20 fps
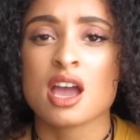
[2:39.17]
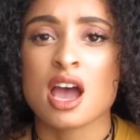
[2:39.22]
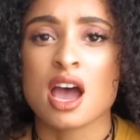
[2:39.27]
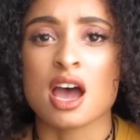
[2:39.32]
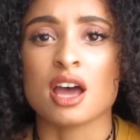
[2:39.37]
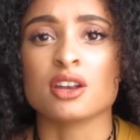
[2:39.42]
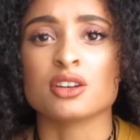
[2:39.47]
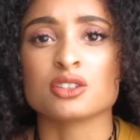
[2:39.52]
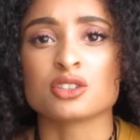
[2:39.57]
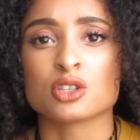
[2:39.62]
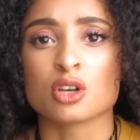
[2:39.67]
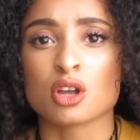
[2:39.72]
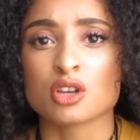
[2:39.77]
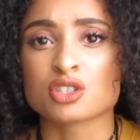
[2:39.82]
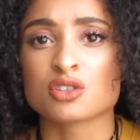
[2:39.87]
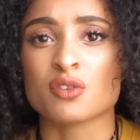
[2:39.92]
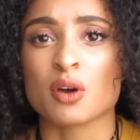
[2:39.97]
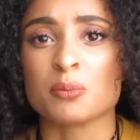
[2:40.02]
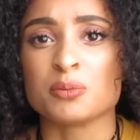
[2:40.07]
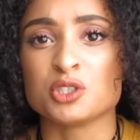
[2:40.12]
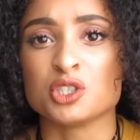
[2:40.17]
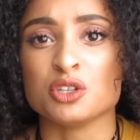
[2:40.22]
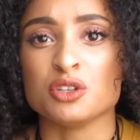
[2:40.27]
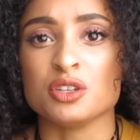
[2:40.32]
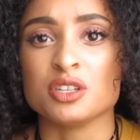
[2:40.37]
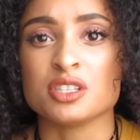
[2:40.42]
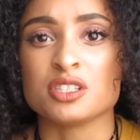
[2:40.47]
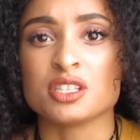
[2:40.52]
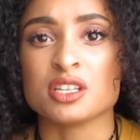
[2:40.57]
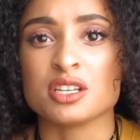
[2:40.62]
and lots of
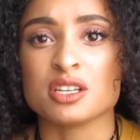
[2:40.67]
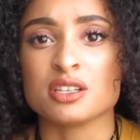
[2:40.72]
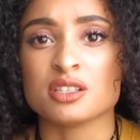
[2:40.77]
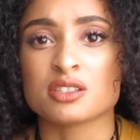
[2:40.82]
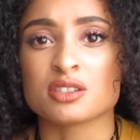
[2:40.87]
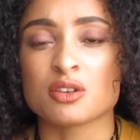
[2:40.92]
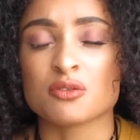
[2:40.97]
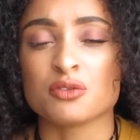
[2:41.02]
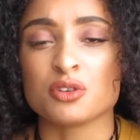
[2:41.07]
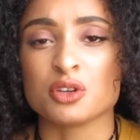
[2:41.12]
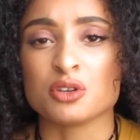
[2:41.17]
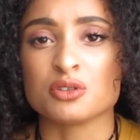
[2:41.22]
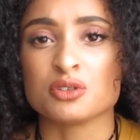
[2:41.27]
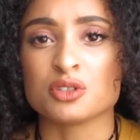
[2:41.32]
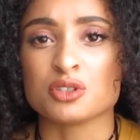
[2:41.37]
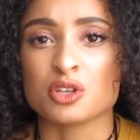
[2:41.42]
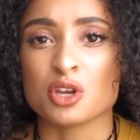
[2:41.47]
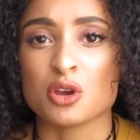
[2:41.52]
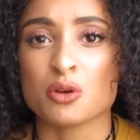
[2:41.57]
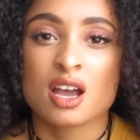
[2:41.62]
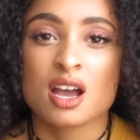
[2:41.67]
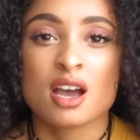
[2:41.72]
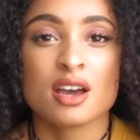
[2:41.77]
opportunities for you to do.